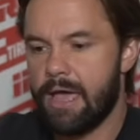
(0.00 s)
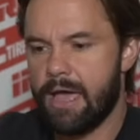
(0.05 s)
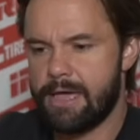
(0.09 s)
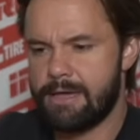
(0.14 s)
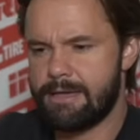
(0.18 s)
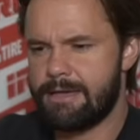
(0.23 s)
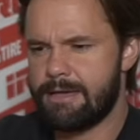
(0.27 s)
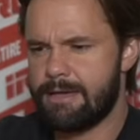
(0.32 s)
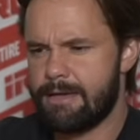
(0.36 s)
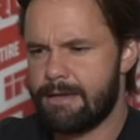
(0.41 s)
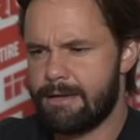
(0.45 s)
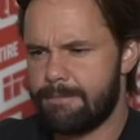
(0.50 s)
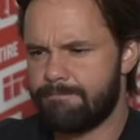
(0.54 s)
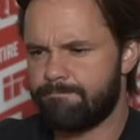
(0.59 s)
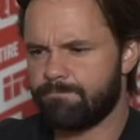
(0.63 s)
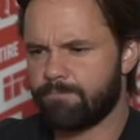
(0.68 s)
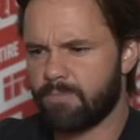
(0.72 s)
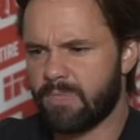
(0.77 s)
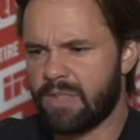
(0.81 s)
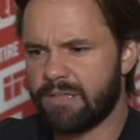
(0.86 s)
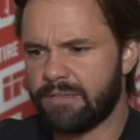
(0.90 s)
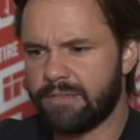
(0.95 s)
A
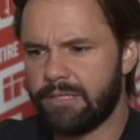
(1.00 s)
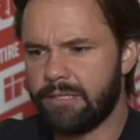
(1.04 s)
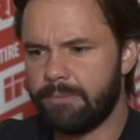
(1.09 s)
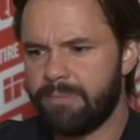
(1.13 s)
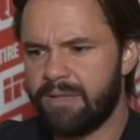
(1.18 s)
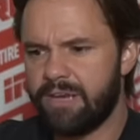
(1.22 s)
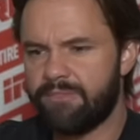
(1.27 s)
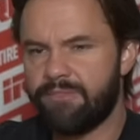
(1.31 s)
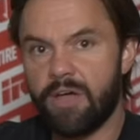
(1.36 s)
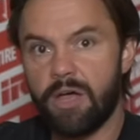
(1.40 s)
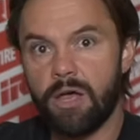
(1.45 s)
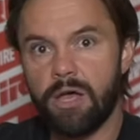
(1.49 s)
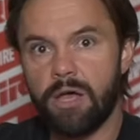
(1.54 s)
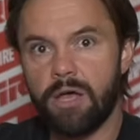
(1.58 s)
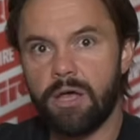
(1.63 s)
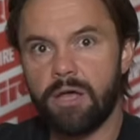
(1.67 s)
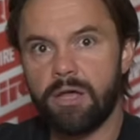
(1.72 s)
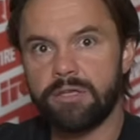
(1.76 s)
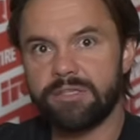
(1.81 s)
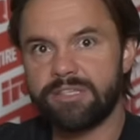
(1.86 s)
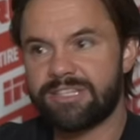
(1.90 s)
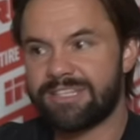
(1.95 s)
little bit of
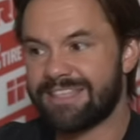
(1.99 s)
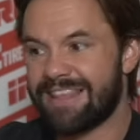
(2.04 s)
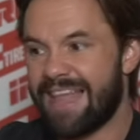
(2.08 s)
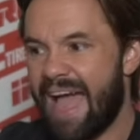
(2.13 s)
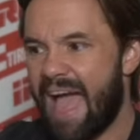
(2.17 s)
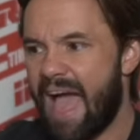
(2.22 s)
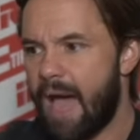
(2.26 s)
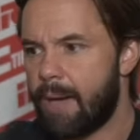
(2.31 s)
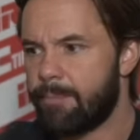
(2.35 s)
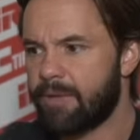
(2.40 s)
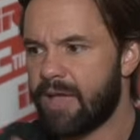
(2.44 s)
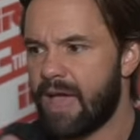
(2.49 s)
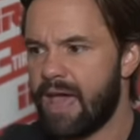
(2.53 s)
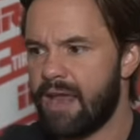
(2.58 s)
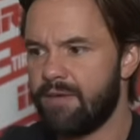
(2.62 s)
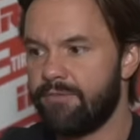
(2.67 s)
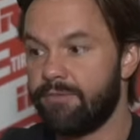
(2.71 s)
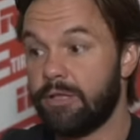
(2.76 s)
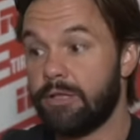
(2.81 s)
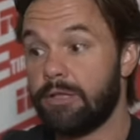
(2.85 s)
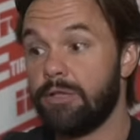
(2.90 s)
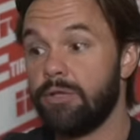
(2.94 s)
a slab, kind
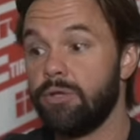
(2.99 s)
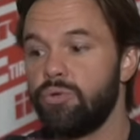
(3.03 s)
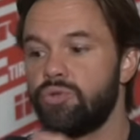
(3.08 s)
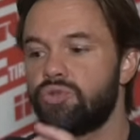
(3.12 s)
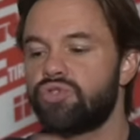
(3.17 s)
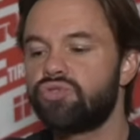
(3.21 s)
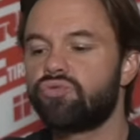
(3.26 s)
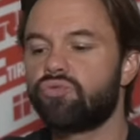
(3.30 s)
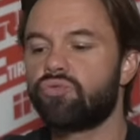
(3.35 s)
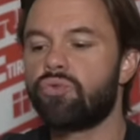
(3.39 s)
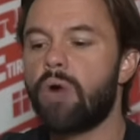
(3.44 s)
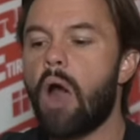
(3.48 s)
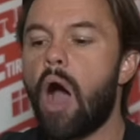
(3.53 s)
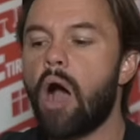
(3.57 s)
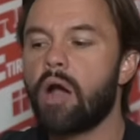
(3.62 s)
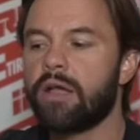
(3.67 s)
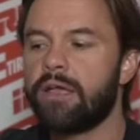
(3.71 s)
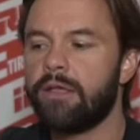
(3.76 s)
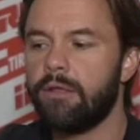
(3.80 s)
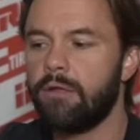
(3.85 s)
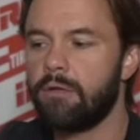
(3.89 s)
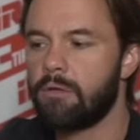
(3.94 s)
of loose
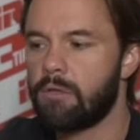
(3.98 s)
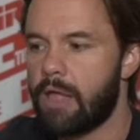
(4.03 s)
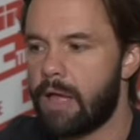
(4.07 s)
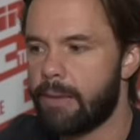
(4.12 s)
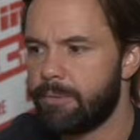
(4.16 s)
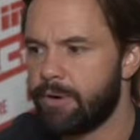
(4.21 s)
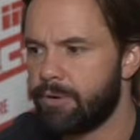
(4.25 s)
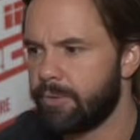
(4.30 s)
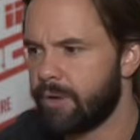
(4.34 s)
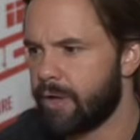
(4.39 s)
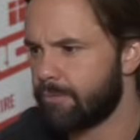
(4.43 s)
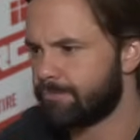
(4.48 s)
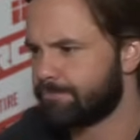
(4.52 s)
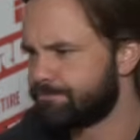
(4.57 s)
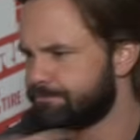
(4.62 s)
rock hill climb. Here we go.